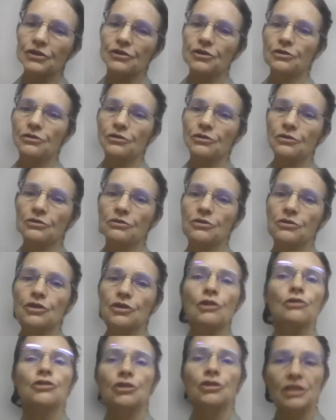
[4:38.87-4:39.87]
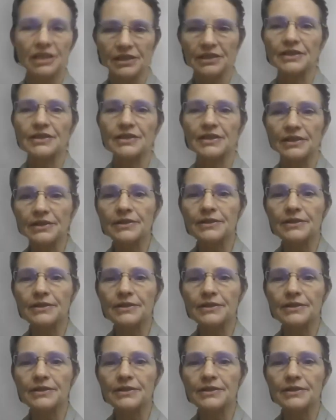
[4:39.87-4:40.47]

to social indices.